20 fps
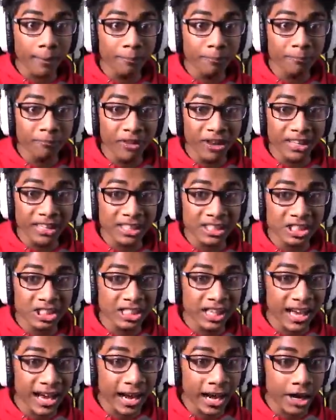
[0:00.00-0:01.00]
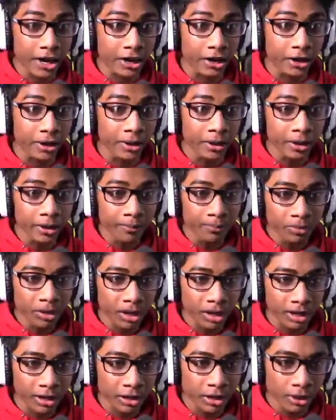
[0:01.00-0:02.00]
I'm freaking scared.
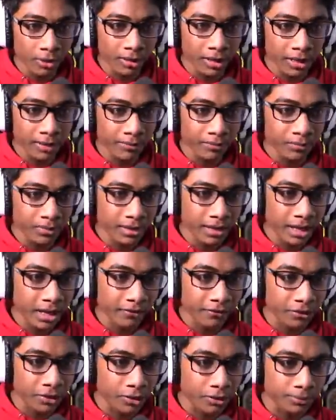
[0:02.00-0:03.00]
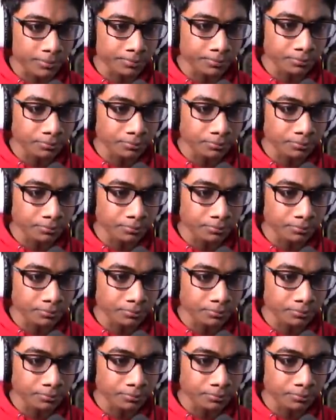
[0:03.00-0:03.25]
Alright, you know what? F you.